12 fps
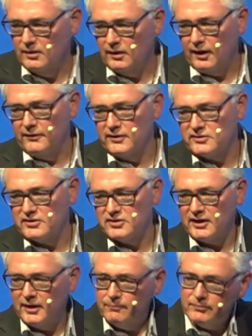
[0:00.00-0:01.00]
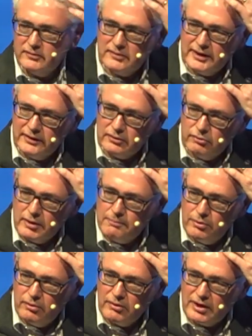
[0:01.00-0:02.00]
And there's a SEN technical
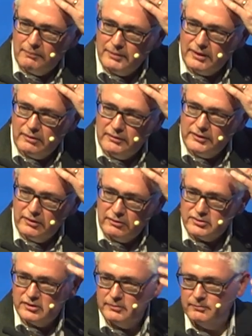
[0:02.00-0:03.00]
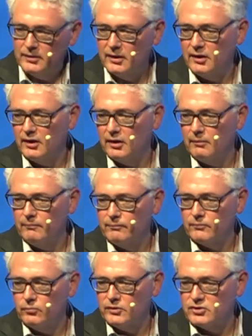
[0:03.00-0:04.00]
report coming out in the autumn,
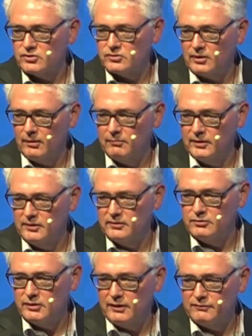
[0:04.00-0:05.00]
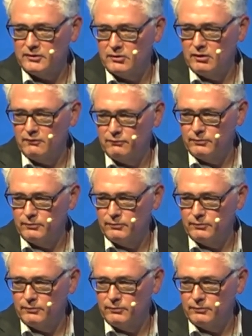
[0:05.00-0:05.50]
which I'm leading the drafting of.